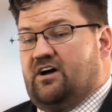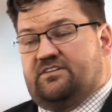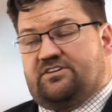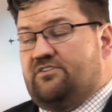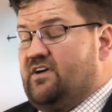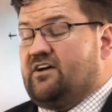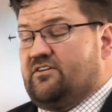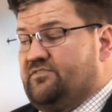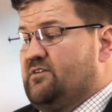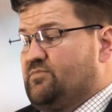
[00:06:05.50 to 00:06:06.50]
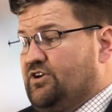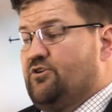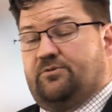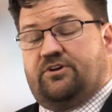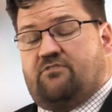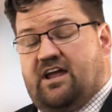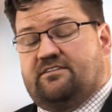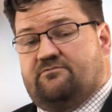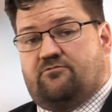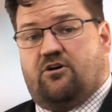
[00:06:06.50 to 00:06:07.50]
So far, I've found procurement a
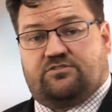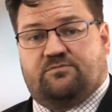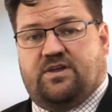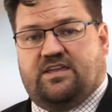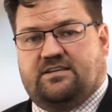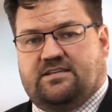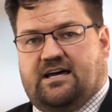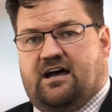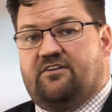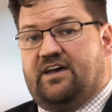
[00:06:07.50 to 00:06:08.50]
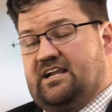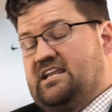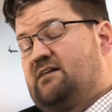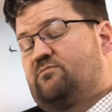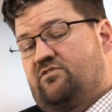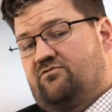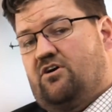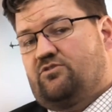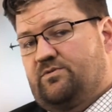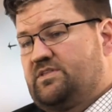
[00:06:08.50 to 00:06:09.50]
great role to be in. I've had a number of
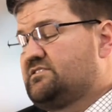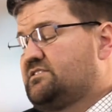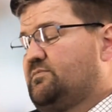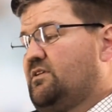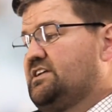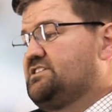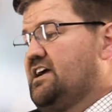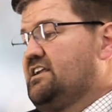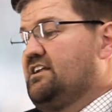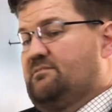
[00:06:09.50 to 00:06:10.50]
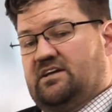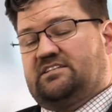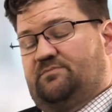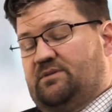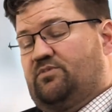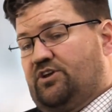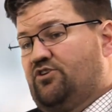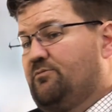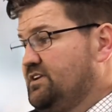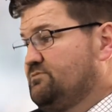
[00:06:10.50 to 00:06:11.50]
roles within supply chain, and I must admit,
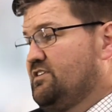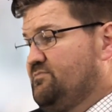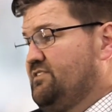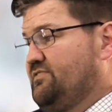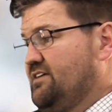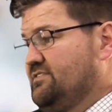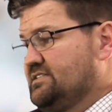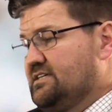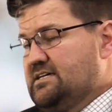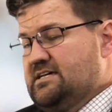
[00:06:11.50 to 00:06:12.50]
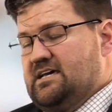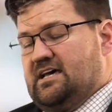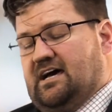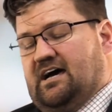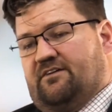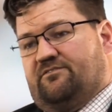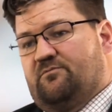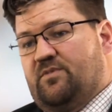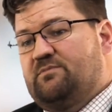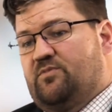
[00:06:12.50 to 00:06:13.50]
procurement is one of my favourites. Yeah.
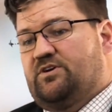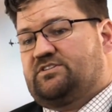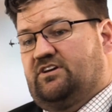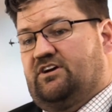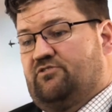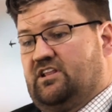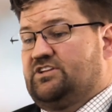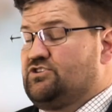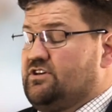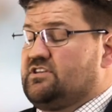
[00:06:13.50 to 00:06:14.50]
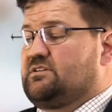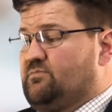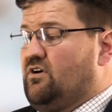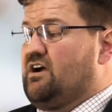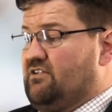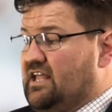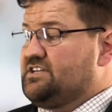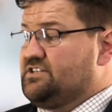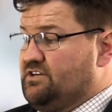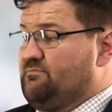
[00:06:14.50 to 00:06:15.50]
For me personally, I really enjoy the supplier
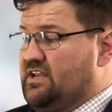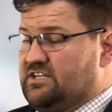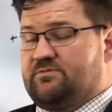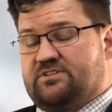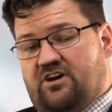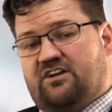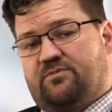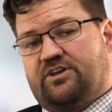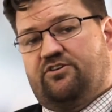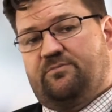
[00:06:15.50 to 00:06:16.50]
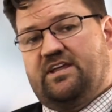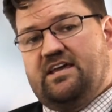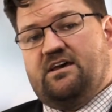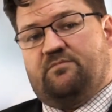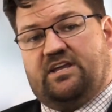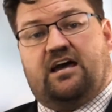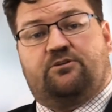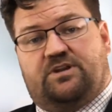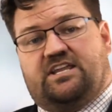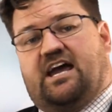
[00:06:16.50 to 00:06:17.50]
relationship management side of procurement. Okay. Being
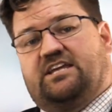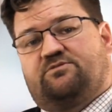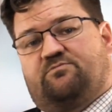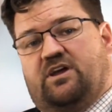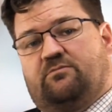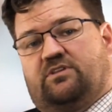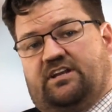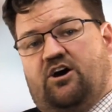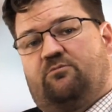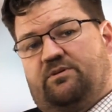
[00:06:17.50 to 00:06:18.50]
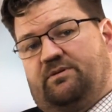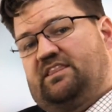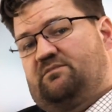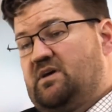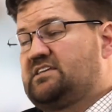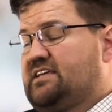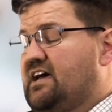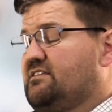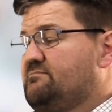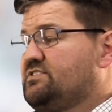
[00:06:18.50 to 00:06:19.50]
able to engage with people and help them get the best
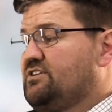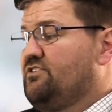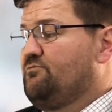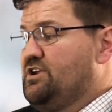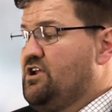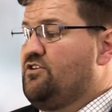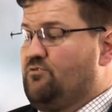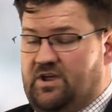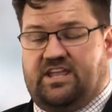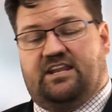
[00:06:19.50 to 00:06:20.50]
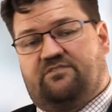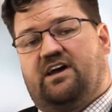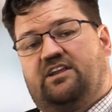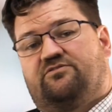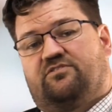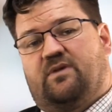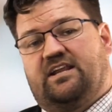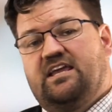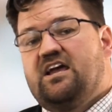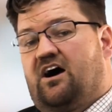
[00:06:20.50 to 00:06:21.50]
out of them so that we know that we're getting value for
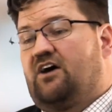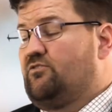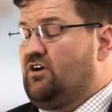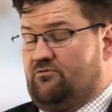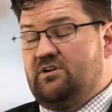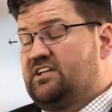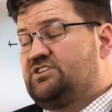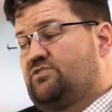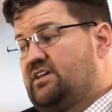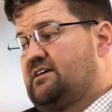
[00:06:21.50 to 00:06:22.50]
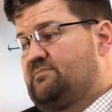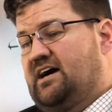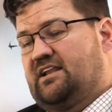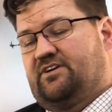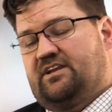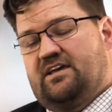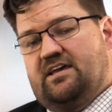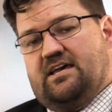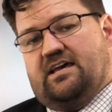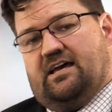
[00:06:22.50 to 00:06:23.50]
money. Yeah. I really enjoy that part of it.
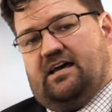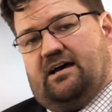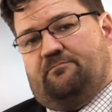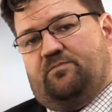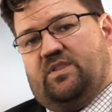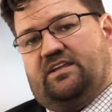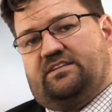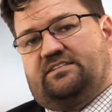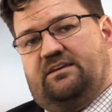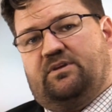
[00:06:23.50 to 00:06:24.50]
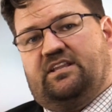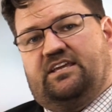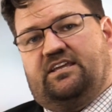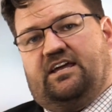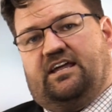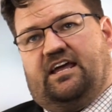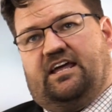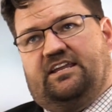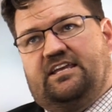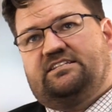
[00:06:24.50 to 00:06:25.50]
Yeah. Typically,
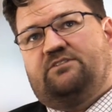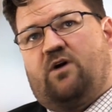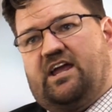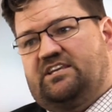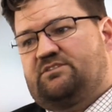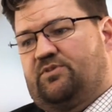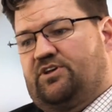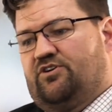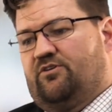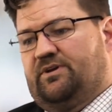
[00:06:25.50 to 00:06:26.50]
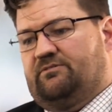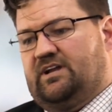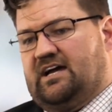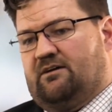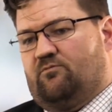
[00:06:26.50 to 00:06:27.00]
an easy way into procurement